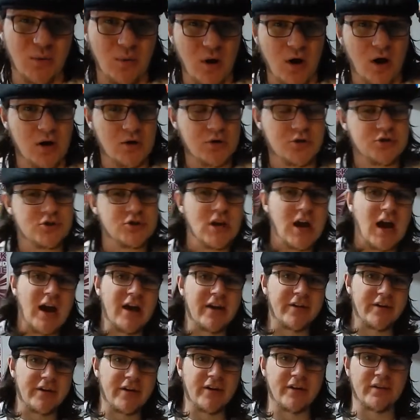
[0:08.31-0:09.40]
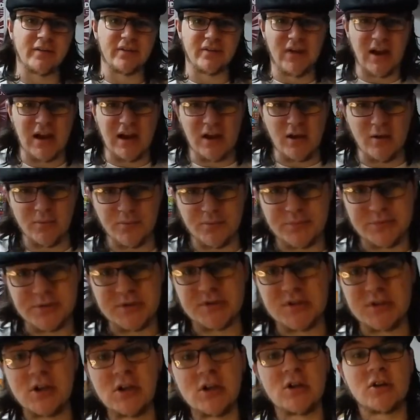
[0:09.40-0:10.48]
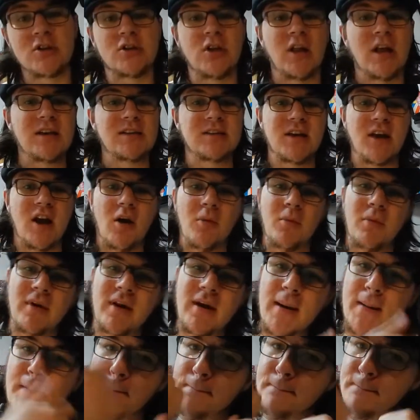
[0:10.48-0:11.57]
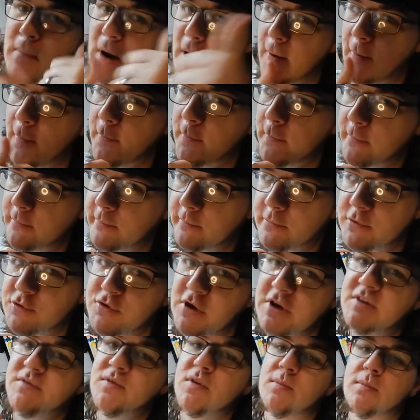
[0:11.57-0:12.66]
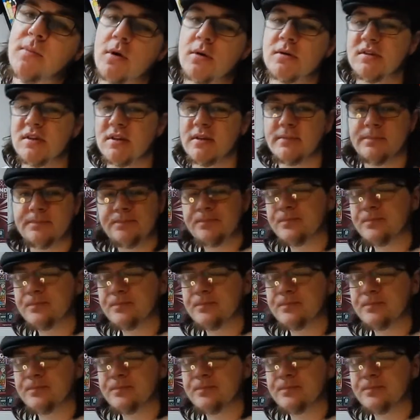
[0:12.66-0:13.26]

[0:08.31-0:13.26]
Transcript: watch and it vapes. So let's get on with it. Boom! Straight to the unboxing.